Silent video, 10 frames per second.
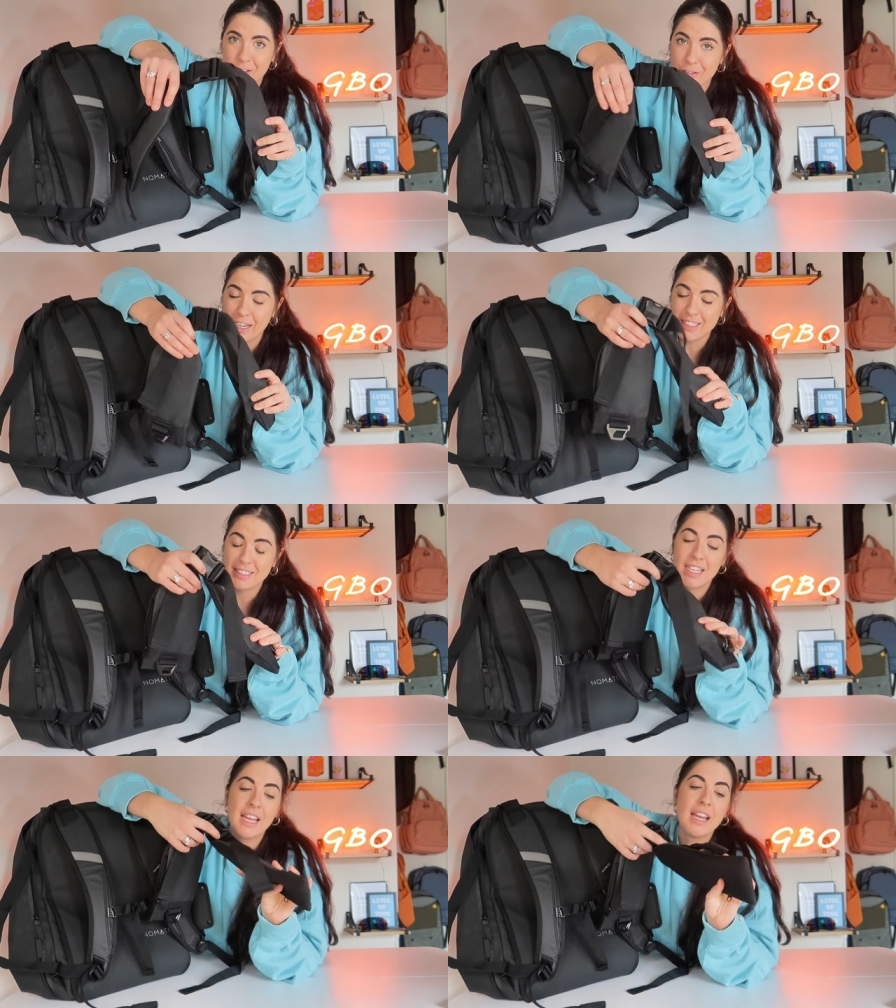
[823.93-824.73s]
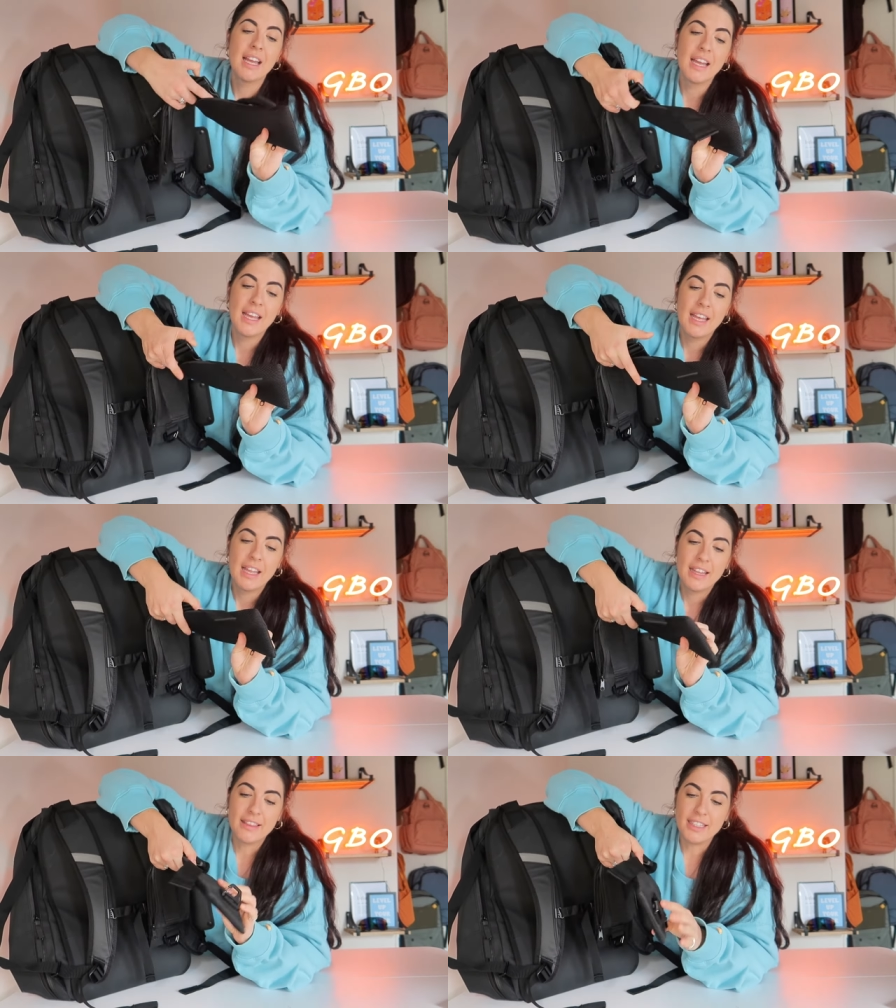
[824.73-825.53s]
are great.
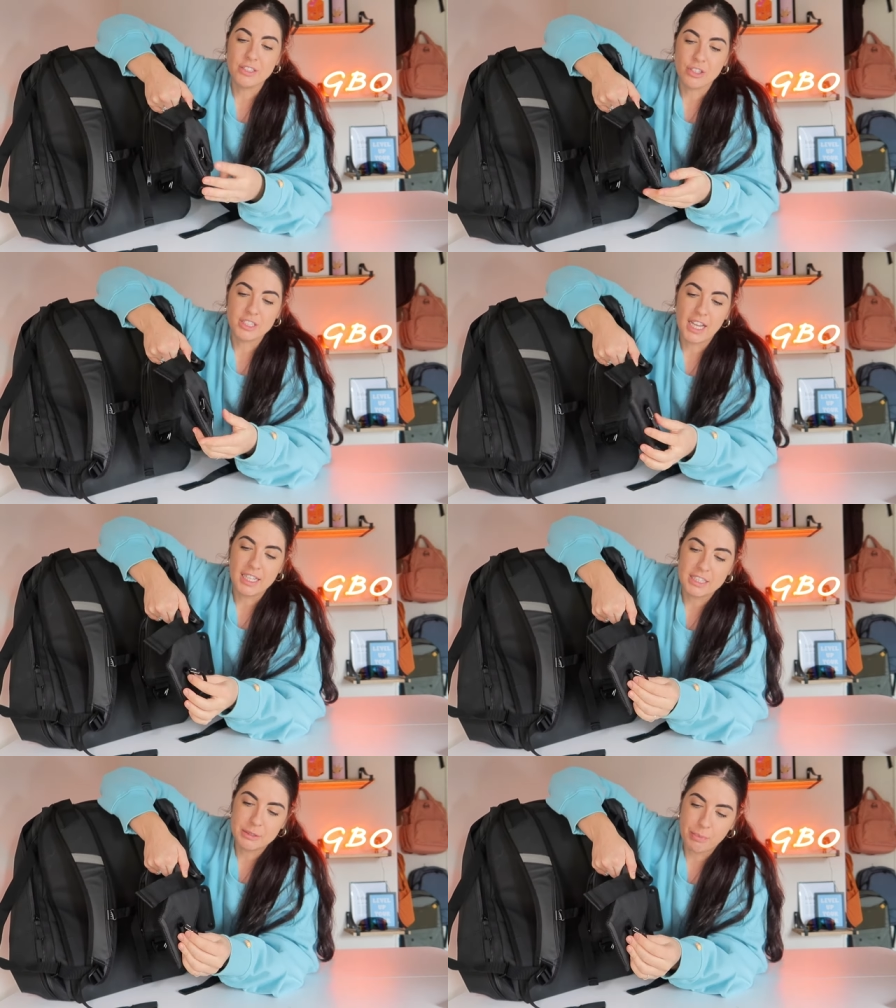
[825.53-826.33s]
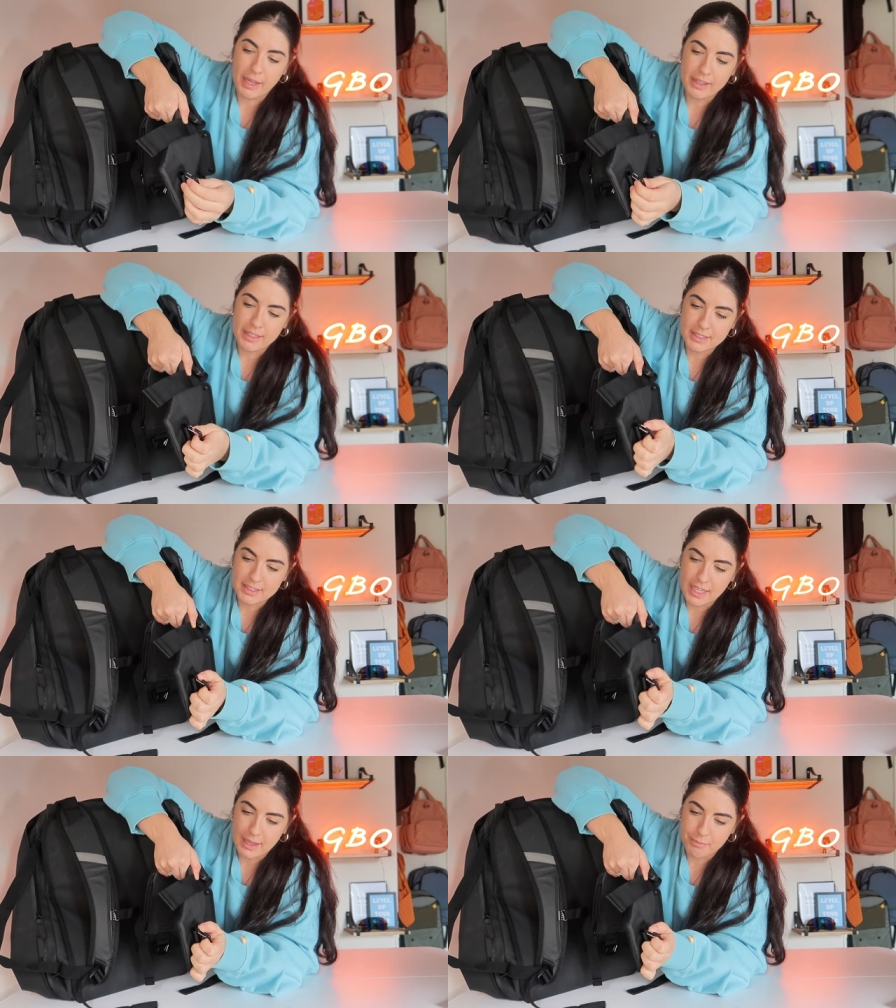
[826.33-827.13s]
These are attached by this
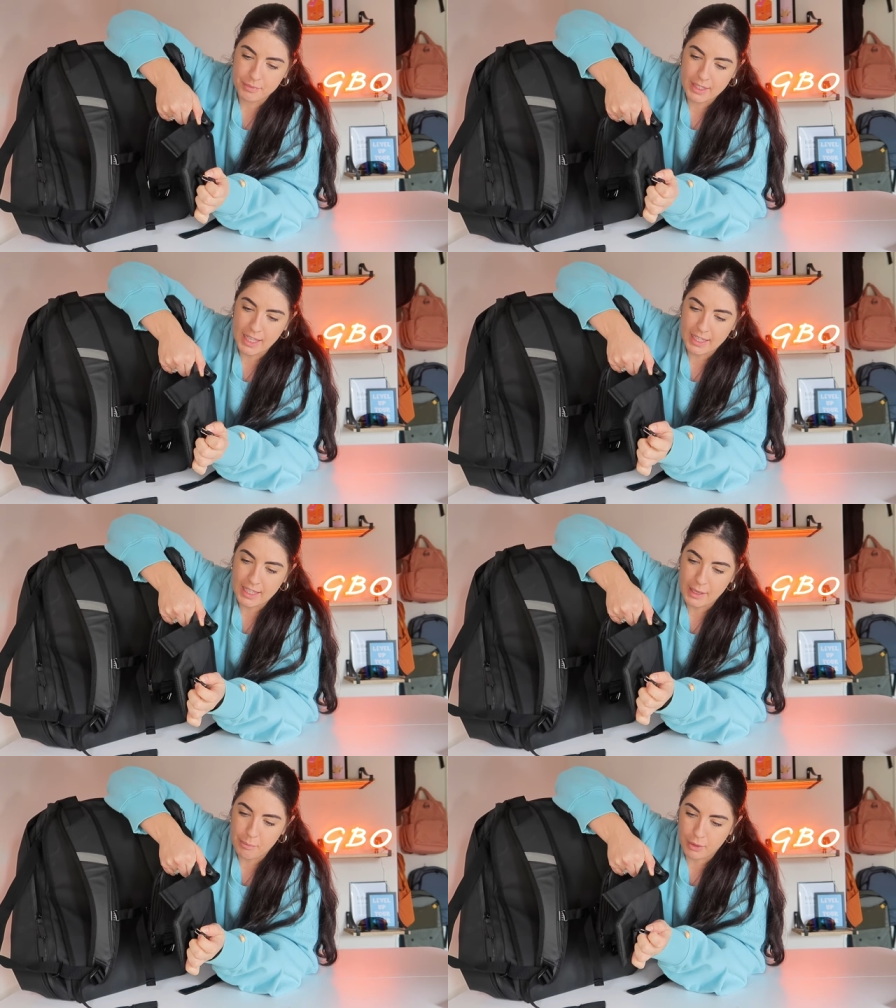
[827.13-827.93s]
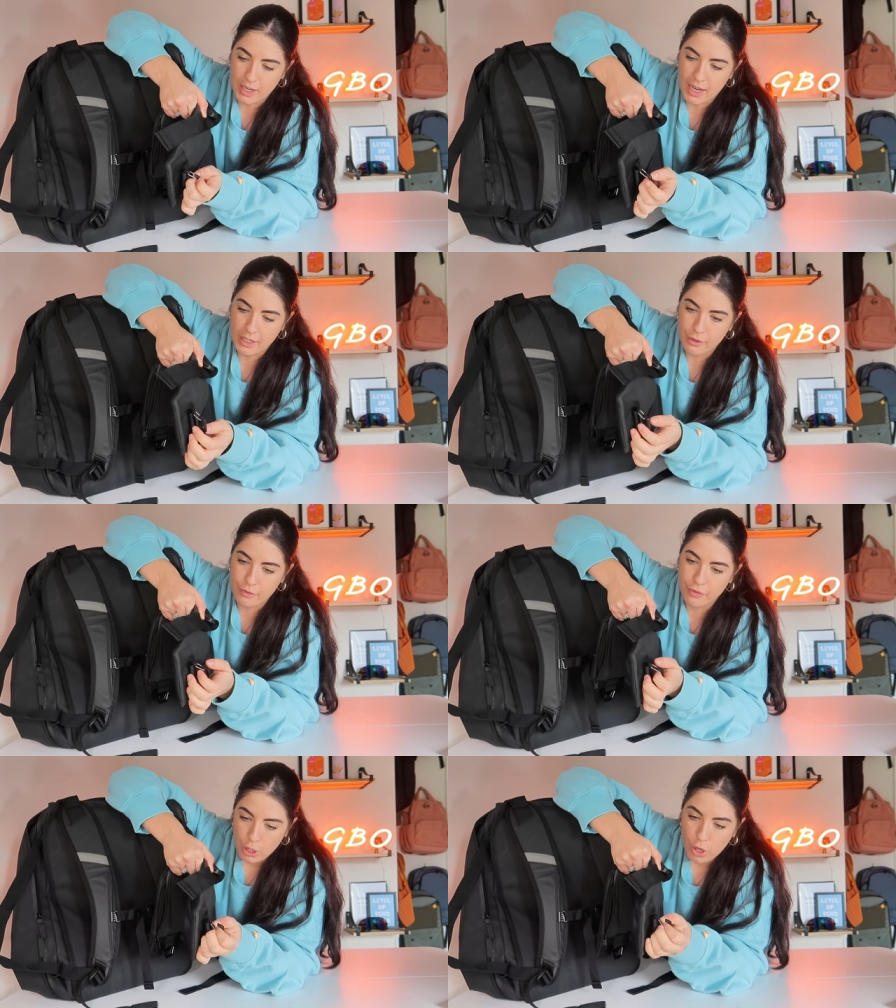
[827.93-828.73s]
um, gatekeeper kind
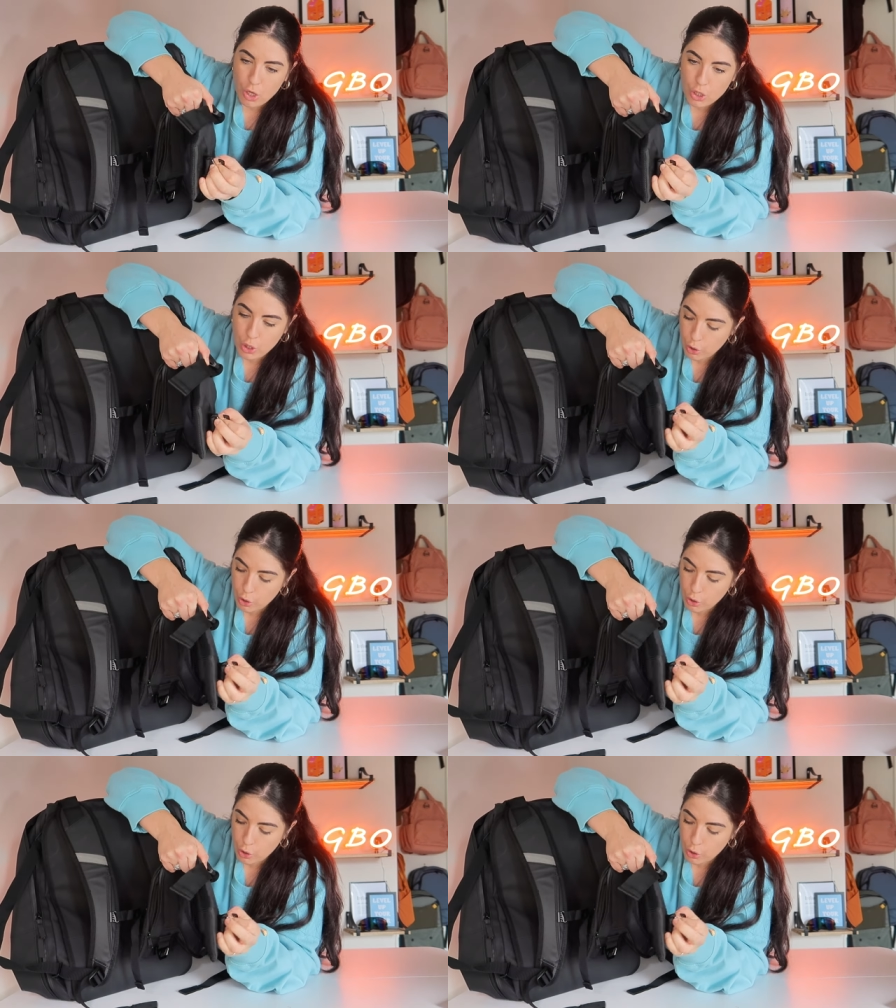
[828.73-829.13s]
of lock,